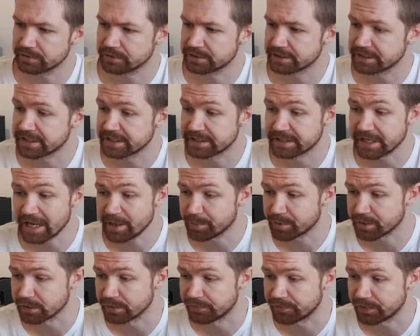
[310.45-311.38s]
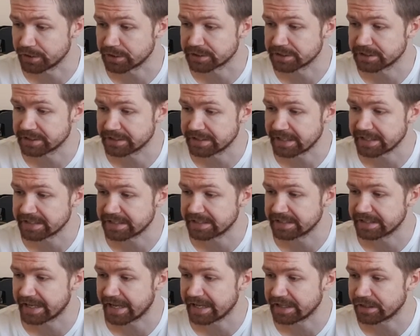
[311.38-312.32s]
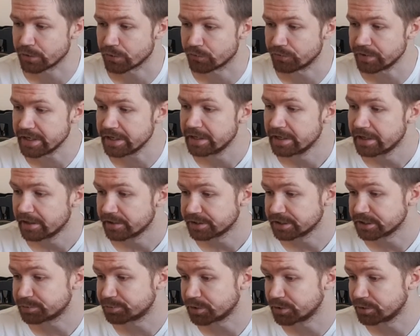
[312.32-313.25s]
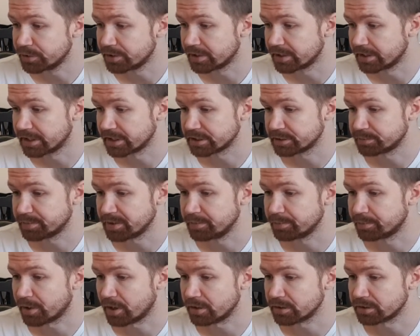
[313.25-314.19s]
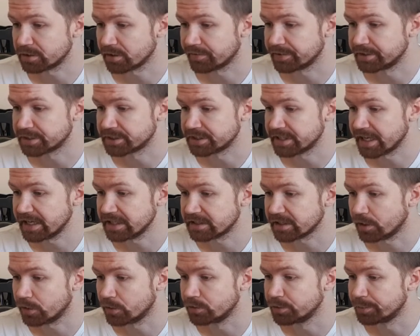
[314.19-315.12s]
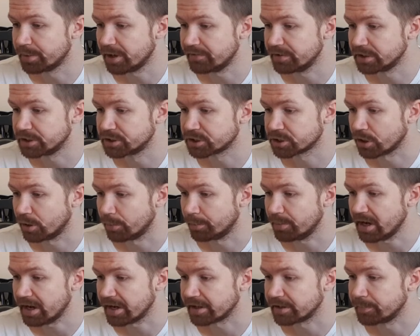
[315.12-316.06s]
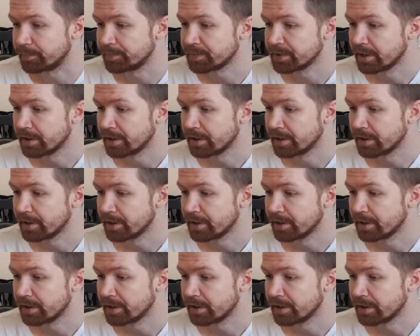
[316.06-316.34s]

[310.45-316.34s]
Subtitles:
Since April 1st, 1983, this brewery has been part of the state-owned beverage combine,